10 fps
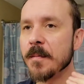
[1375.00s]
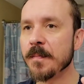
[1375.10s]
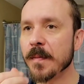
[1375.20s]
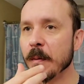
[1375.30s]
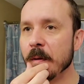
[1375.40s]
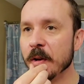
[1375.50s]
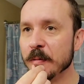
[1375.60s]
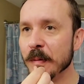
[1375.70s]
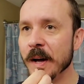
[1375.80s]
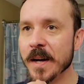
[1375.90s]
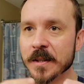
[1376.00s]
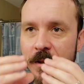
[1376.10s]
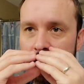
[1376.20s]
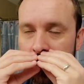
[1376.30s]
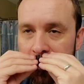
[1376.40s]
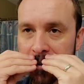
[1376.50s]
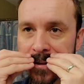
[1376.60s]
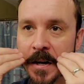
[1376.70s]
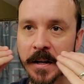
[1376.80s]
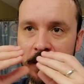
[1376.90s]
where the splash is
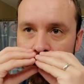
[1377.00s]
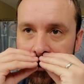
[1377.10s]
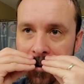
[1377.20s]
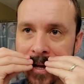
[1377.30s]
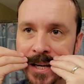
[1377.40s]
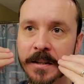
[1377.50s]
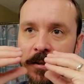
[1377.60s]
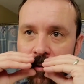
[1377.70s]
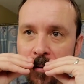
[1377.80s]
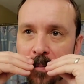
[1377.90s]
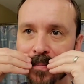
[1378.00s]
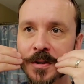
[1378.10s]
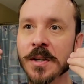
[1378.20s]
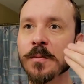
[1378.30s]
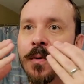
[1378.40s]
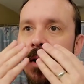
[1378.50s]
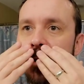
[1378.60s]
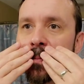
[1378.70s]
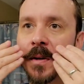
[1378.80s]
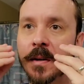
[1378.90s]
not just like the soap scent
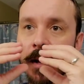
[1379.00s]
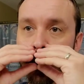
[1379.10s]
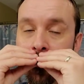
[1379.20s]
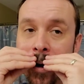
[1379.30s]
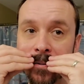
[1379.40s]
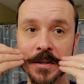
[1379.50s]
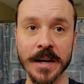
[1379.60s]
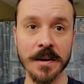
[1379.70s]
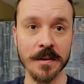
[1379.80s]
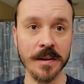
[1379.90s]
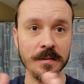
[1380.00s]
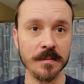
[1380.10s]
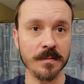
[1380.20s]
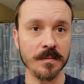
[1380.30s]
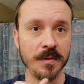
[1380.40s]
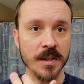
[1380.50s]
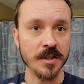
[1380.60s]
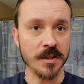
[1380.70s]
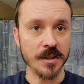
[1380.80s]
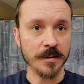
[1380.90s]
wise, but it like rounds it out, like
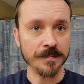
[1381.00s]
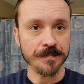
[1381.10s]
finishes it.